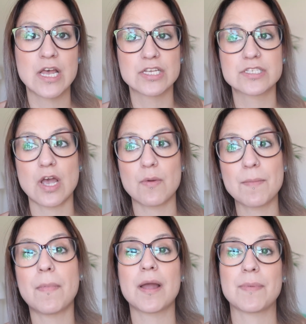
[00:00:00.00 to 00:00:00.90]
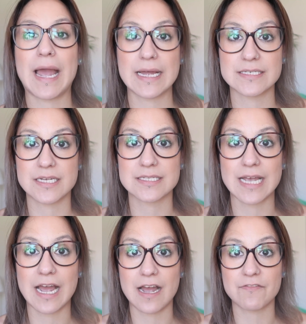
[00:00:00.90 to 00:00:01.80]
So it might be handier to
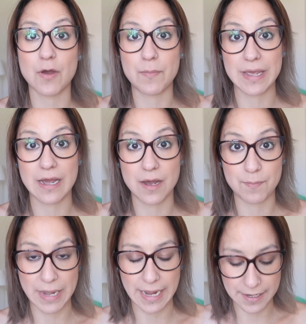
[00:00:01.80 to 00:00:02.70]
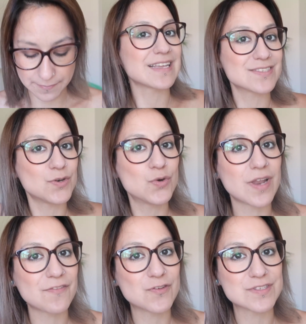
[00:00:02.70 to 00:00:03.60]
have a bigger bag. That's all
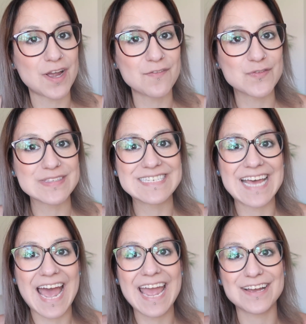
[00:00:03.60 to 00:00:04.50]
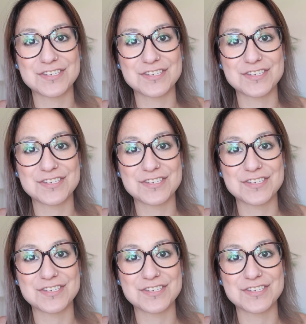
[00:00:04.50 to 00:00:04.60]
I've got time for today.